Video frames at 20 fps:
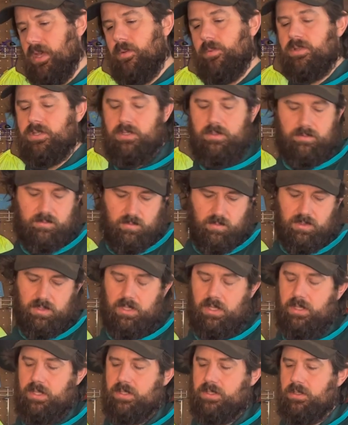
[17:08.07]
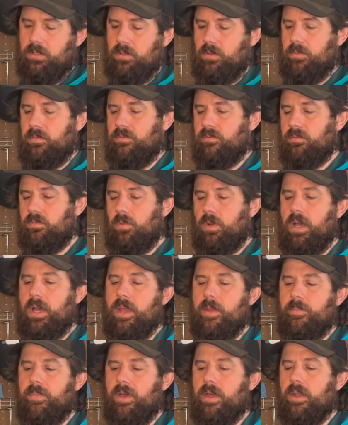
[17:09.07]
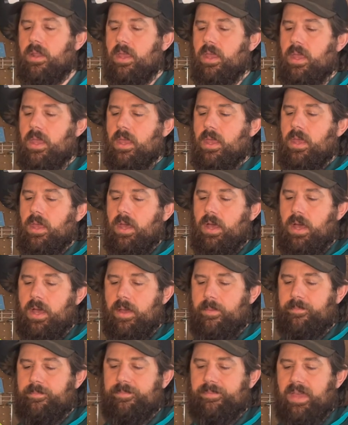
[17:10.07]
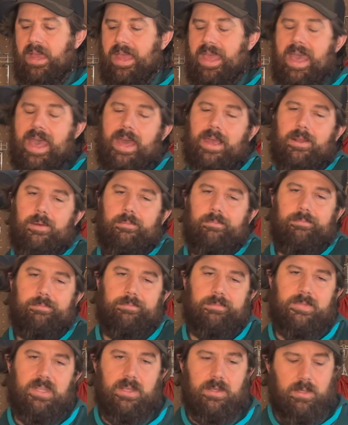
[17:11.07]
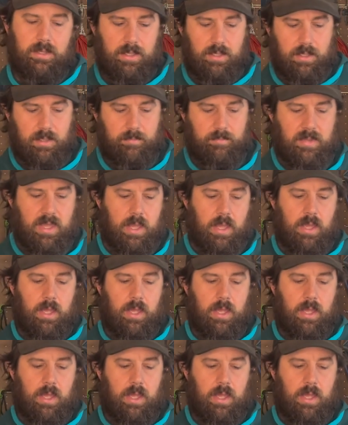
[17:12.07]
which I'll get to why, but I had them, didn't need them.